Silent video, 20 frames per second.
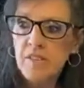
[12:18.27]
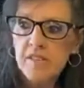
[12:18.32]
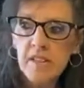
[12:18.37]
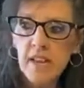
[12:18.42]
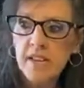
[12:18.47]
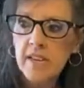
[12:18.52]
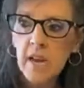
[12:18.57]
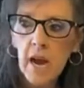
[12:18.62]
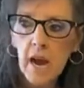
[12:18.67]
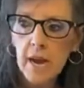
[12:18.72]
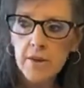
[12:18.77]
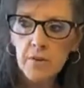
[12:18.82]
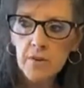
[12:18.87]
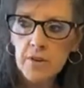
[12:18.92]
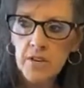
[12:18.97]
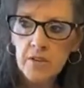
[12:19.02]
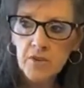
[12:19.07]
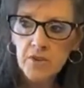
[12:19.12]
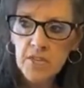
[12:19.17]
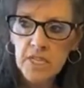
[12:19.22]
I was like, I
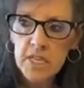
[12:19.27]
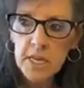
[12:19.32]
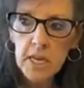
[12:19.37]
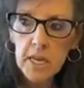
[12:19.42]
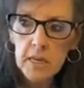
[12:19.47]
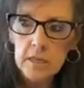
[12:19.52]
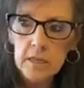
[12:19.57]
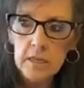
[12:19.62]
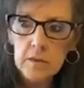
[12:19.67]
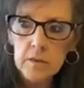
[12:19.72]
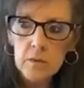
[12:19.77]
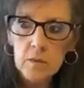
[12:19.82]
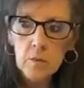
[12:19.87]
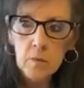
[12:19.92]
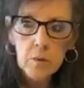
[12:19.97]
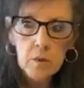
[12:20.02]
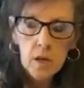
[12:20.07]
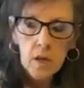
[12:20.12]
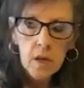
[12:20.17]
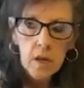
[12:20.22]
don't understand.
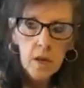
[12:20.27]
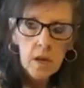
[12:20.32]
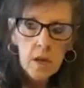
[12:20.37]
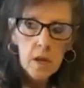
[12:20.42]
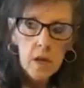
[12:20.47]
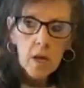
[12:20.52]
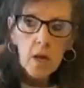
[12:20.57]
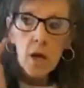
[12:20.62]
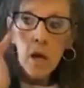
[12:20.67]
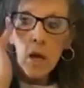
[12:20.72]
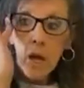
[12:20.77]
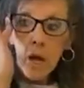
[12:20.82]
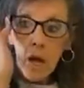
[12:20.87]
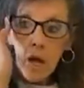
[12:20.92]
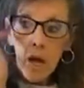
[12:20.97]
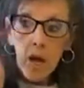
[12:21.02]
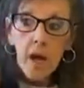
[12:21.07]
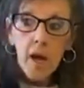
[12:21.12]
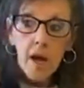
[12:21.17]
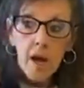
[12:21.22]
Luisa Martinez says,
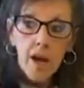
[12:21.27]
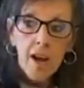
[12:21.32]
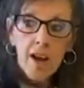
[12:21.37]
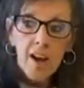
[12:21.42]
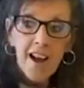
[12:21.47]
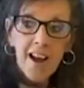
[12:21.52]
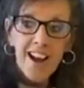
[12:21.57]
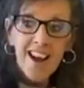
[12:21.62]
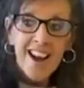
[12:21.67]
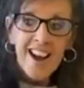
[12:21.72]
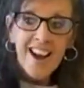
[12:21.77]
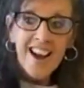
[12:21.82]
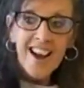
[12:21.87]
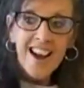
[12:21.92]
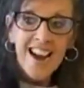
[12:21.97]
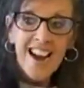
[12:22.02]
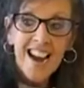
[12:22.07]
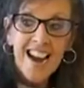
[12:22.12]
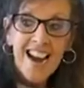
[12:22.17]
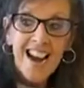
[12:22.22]
thank you for that
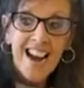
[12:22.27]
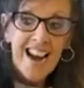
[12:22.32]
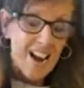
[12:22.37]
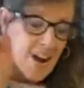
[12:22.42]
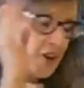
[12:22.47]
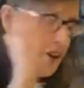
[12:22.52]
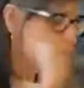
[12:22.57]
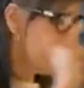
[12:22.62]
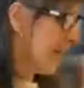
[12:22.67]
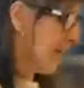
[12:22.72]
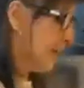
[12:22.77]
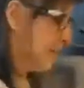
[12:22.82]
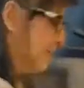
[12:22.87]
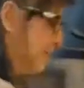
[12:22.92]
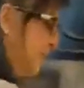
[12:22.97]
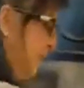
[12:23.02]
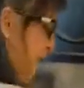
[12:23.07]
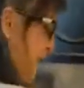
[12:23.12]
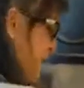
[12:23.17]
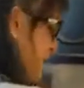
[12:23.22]
clarification. Okay,
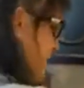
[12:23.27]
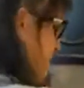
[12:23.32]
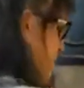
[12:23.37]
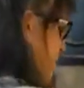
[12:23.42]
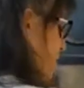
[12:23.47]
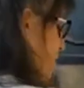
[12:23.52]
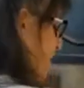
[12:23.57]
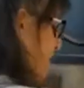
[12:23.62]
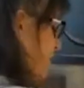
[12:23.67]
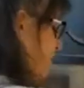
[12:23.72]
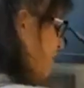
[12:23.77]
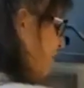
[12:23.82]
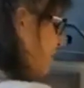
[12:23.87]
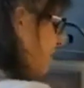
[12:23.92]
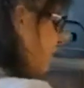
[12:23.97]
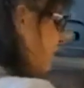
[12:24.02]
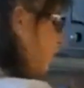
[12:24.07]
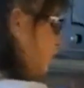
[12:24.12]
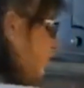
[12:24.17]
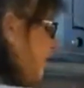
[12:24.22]
yes. So there
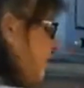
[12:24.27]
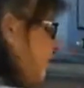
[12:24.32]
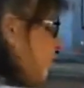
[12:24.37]
you go.